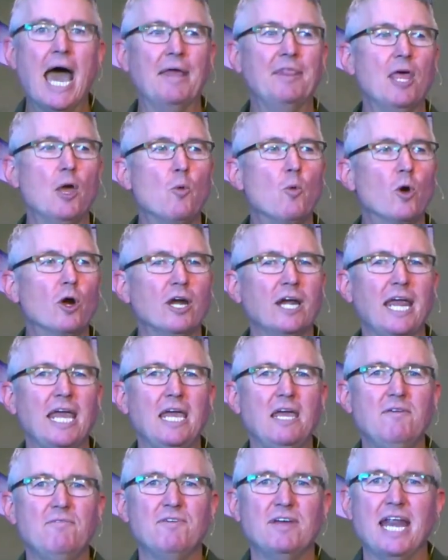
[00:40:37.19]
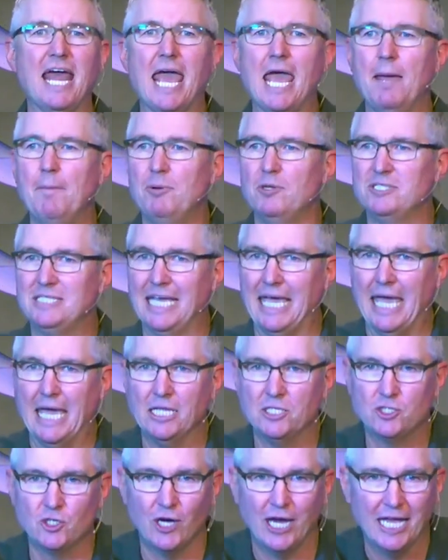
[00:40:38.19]
and they weren't even able to
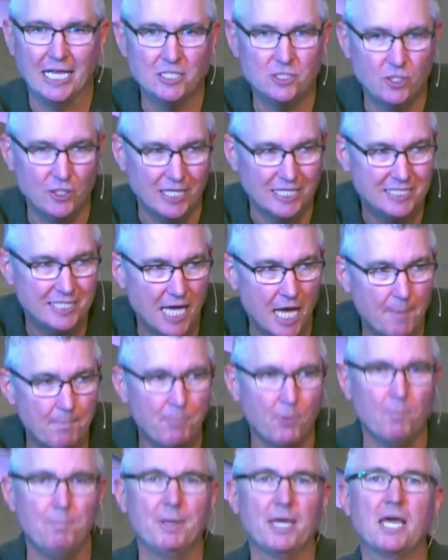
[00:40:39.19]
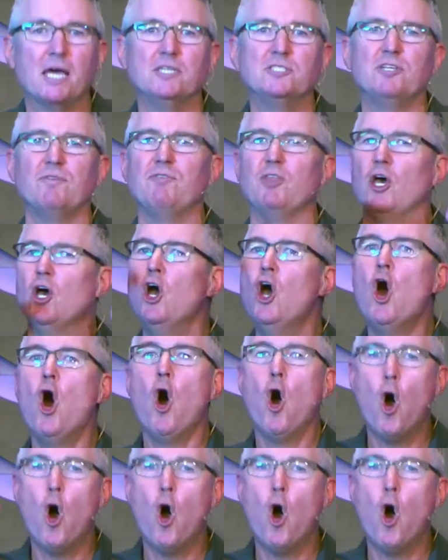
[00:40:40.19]
enter into the temple because of the